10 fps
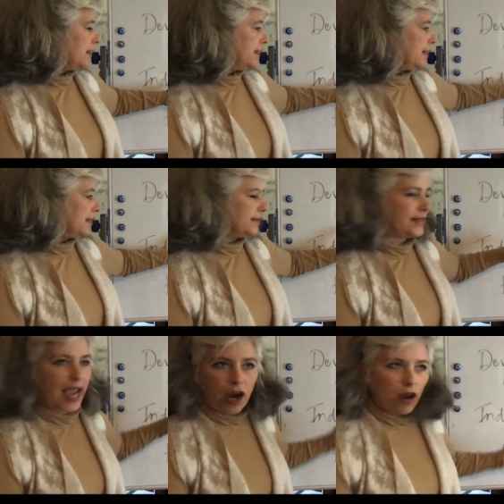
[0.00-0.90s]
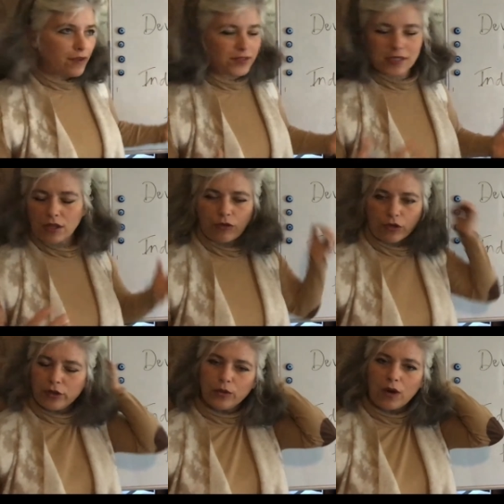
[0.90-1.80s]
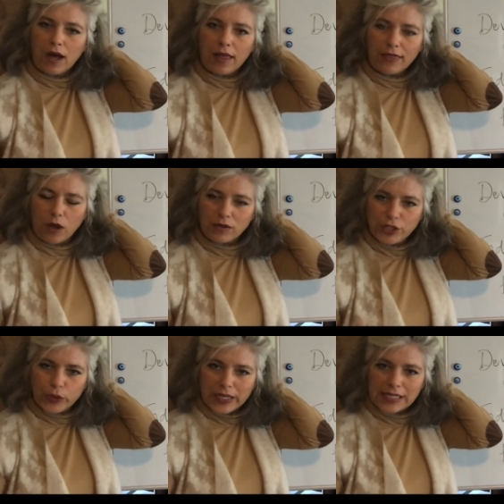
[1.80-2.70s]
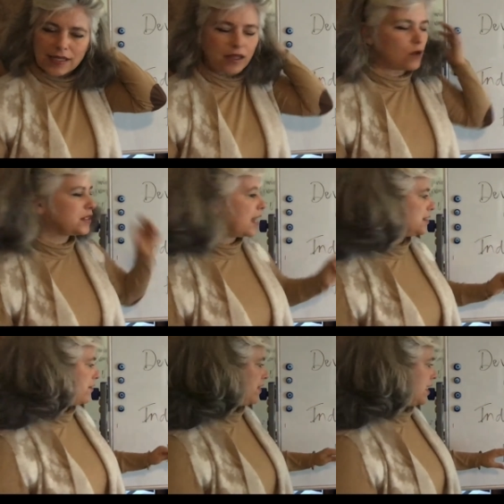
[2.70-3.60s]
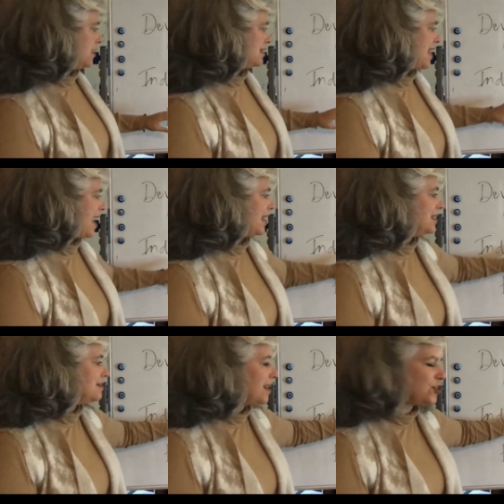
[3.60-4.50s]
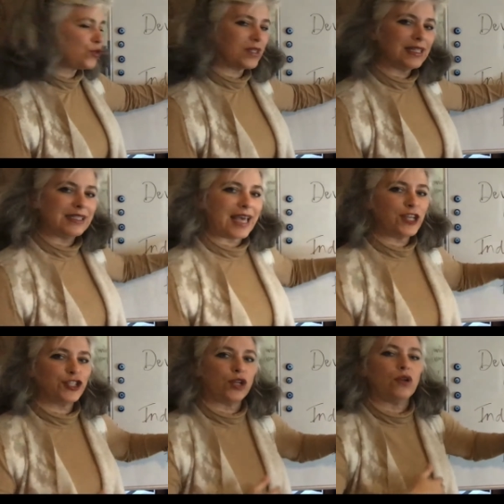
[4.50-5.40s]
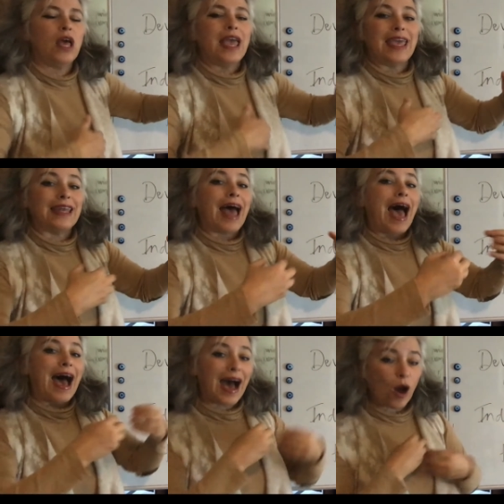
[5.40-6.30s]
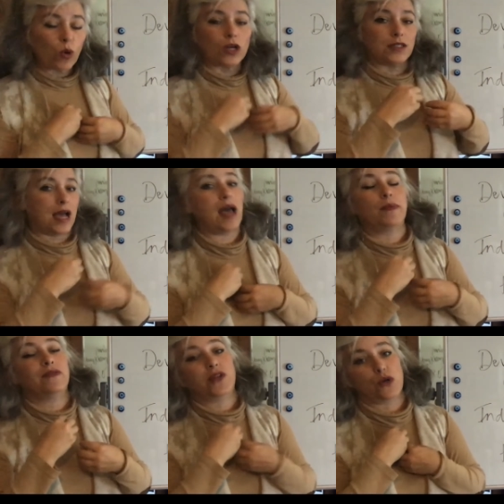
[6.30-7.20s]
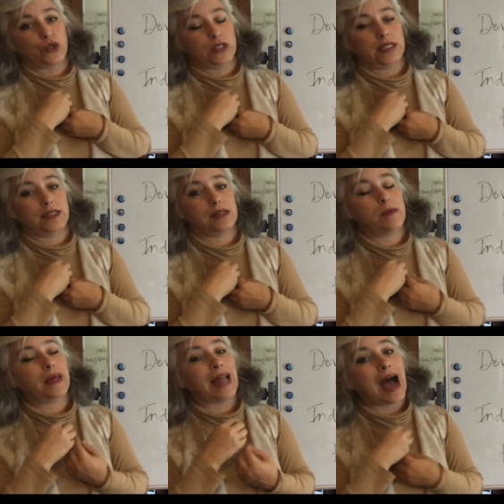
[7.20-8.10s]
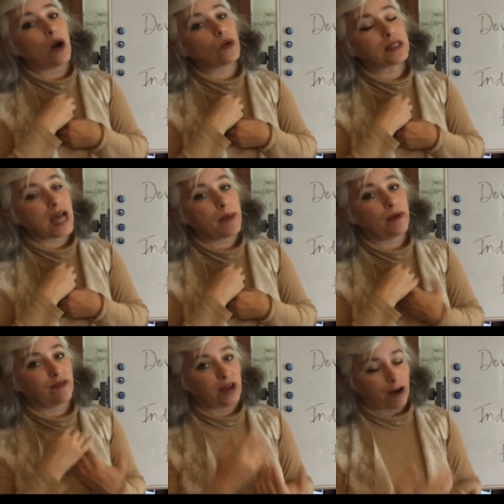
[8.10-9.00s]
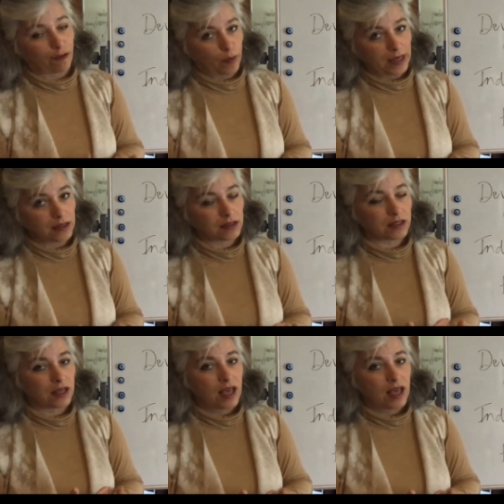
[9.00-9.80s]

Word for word: uh, tariffs, through uh, duties, and those kinds of things, that industrialization in our type of social system and our type of government